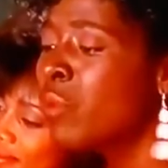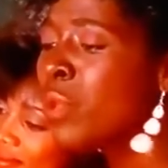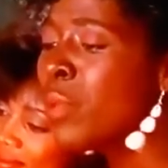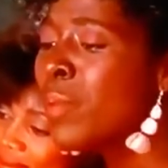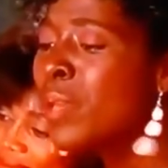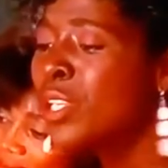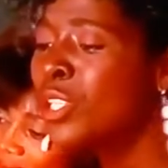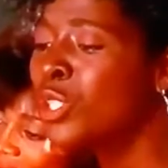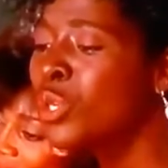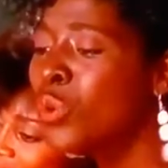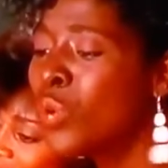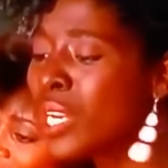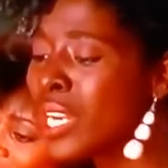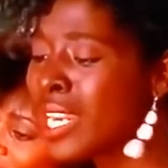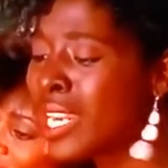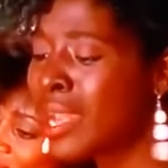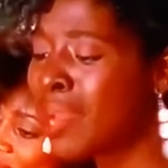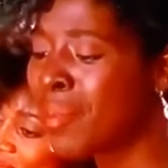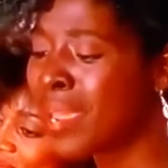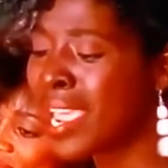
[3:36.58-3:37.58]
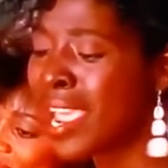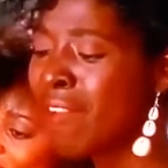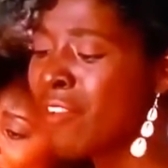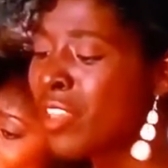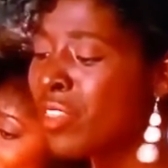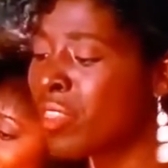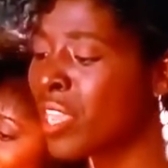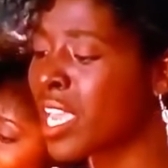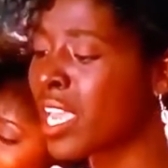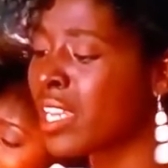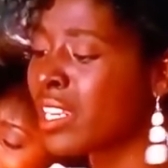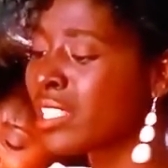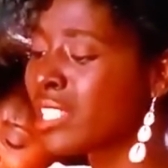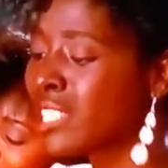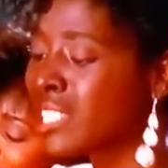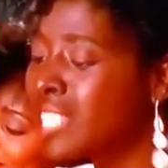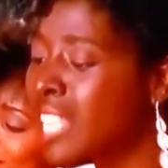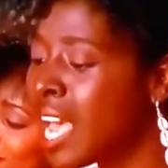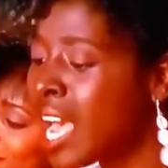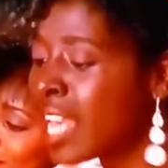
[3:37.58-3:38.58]
that we've been doing, and um, everything in the
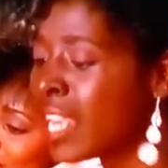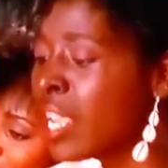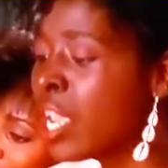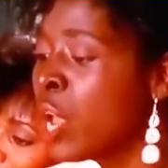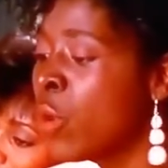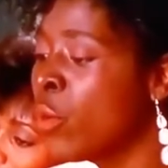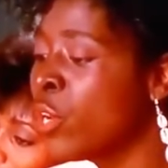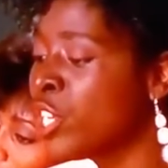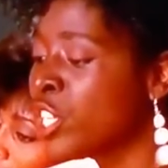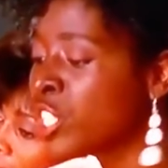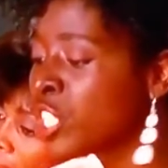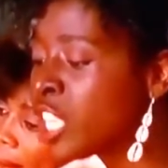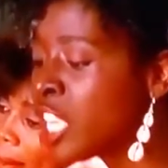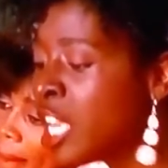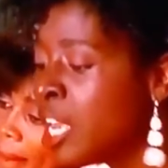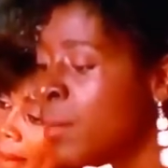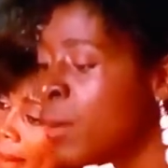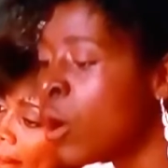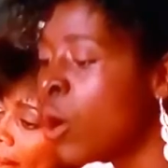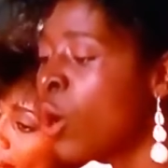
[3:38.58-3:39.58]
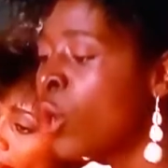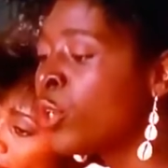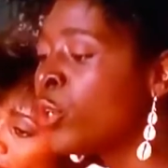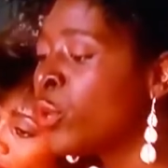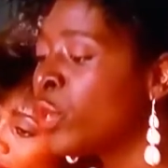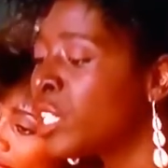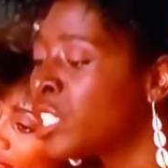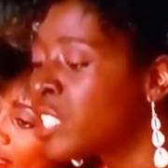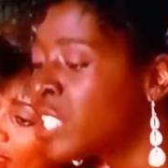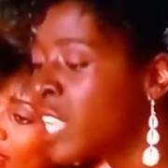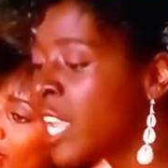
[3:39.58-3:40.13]
society, we just keep on doing the